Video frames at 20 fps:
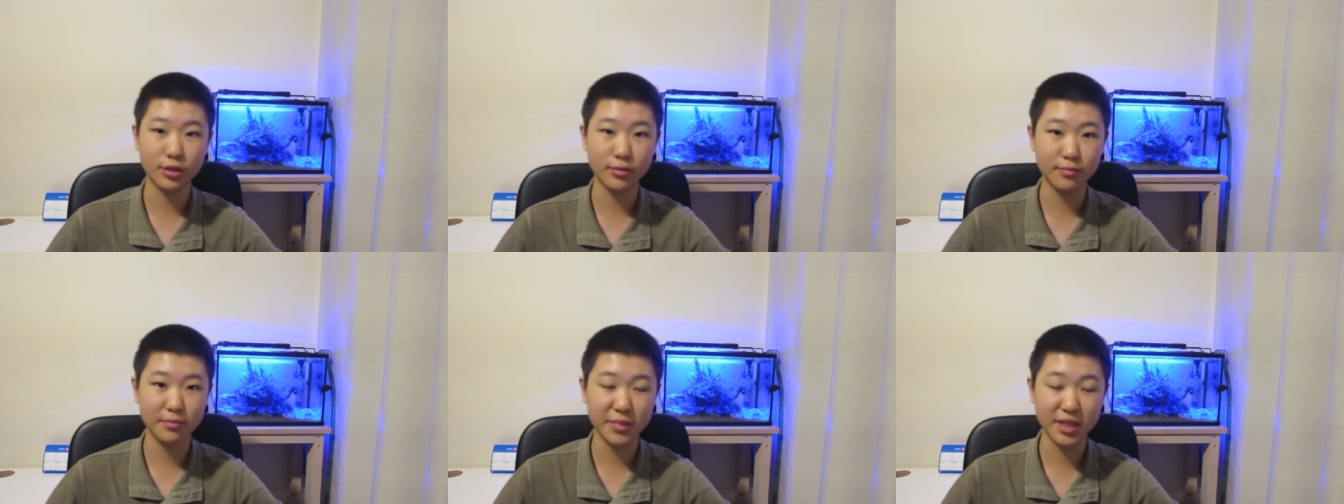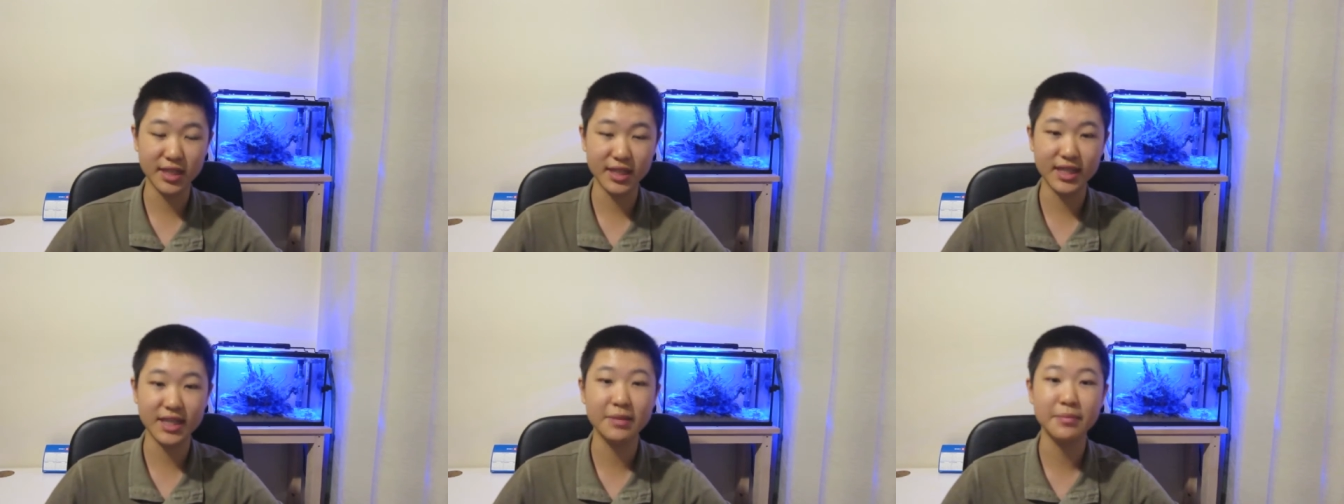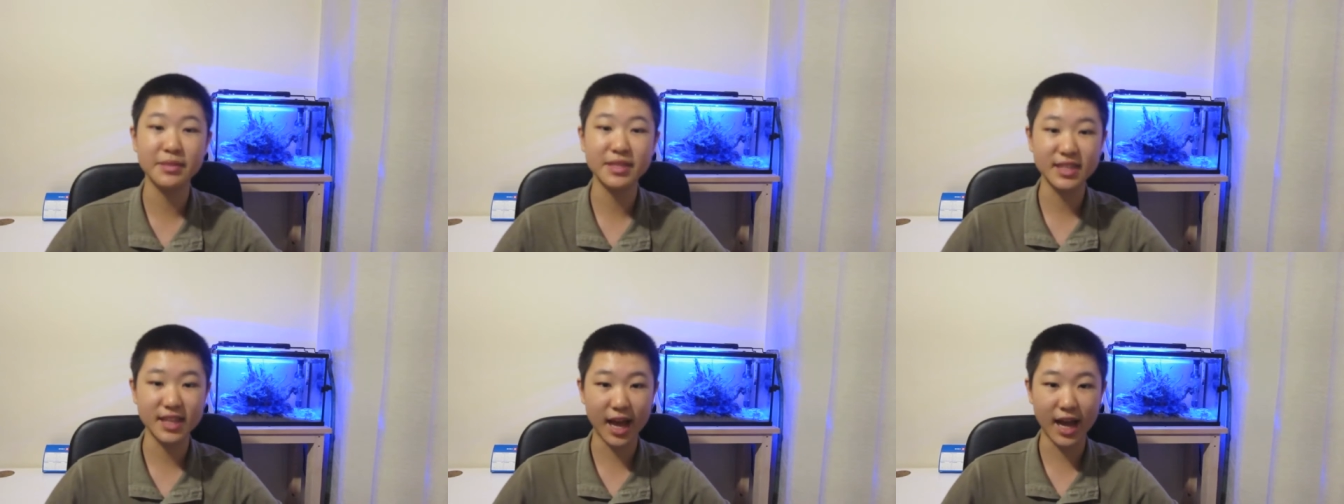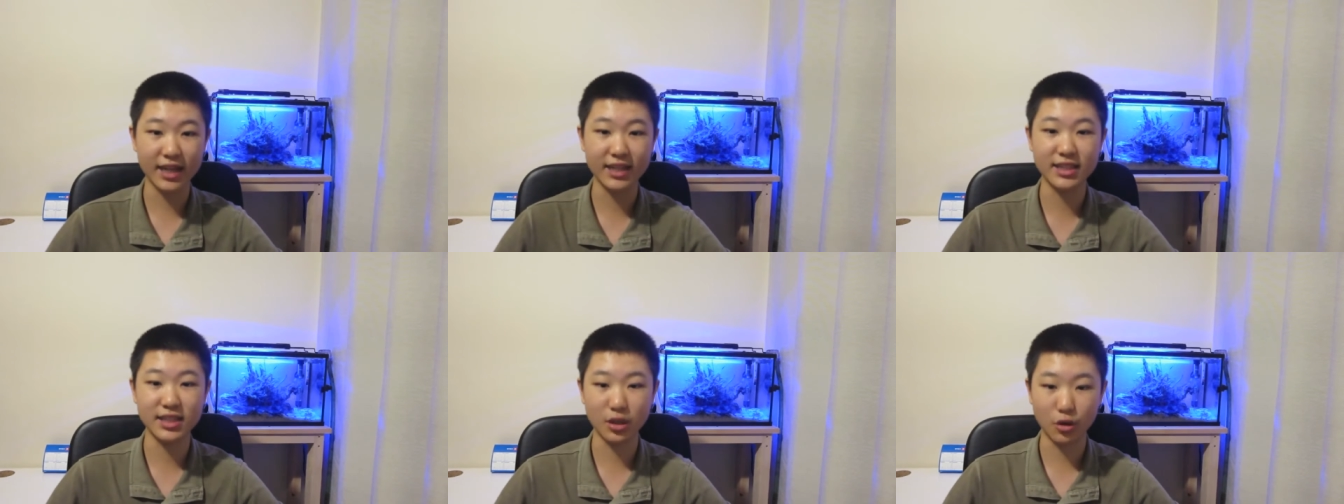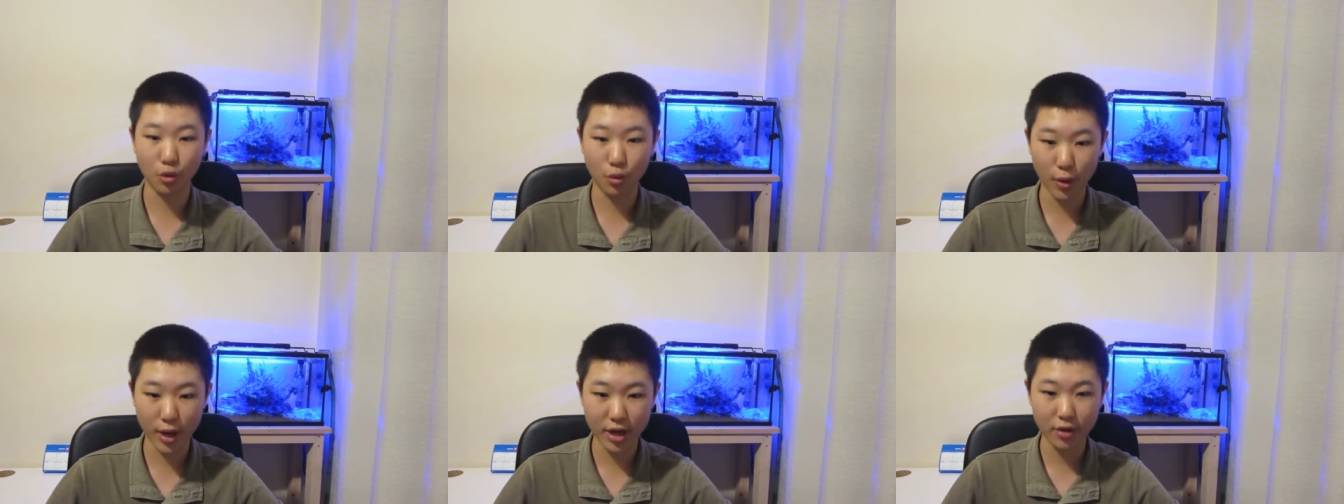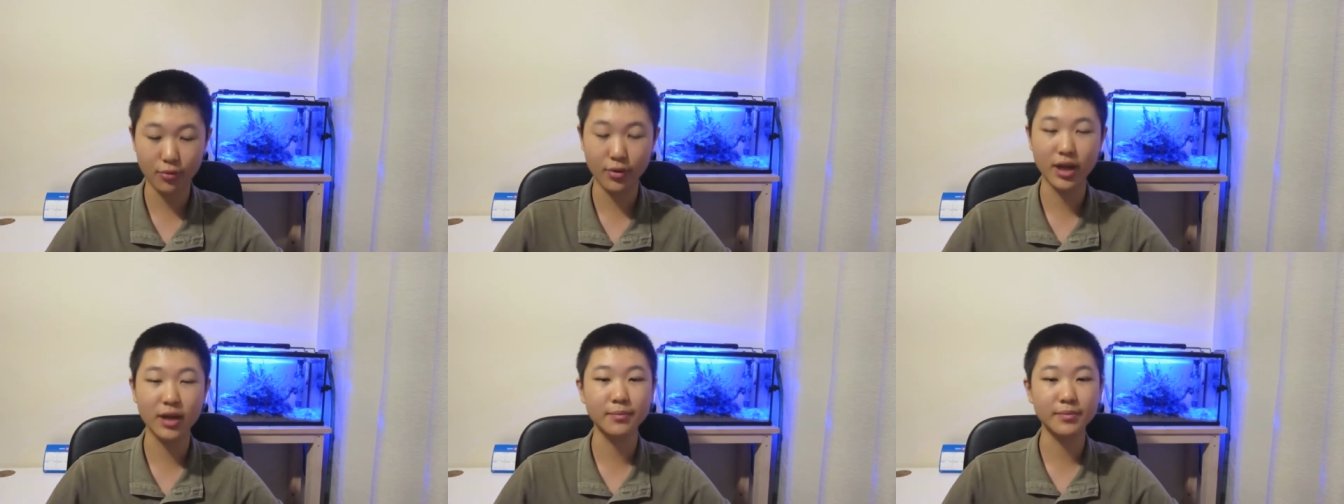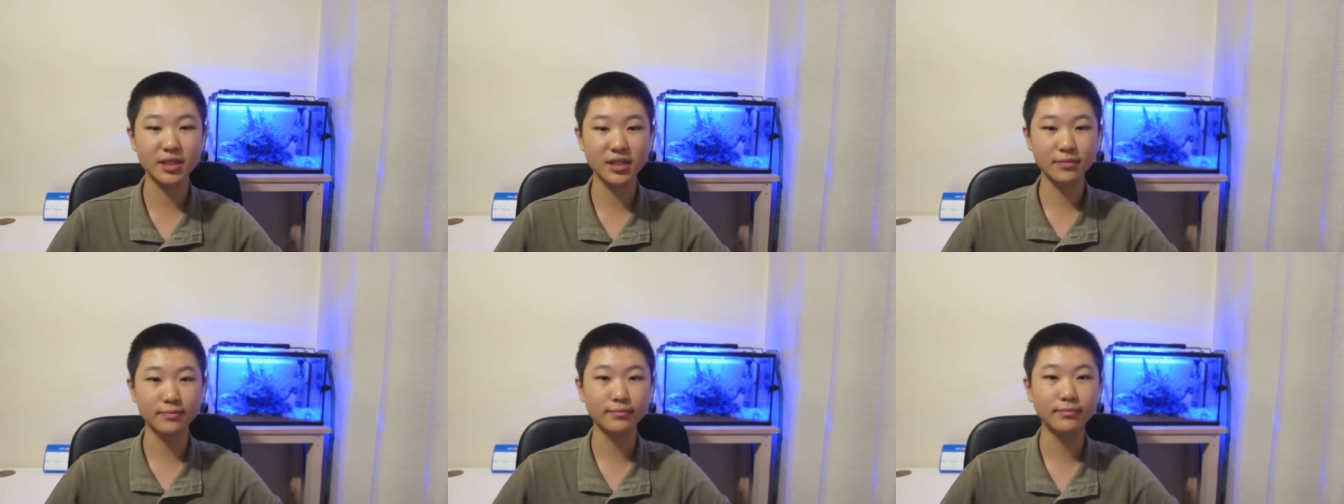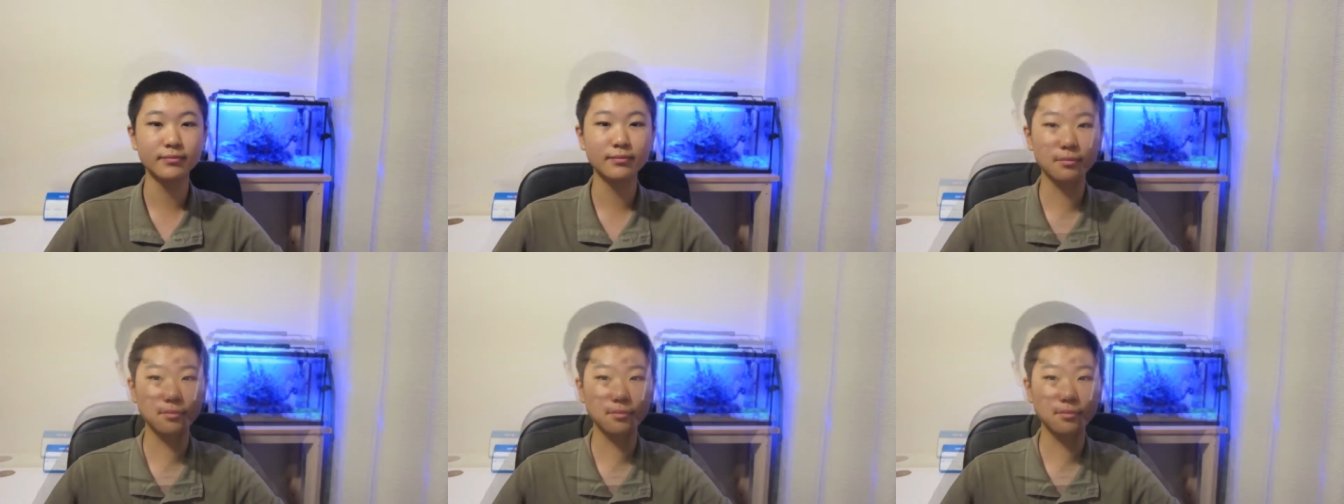to medium-sized aquariums.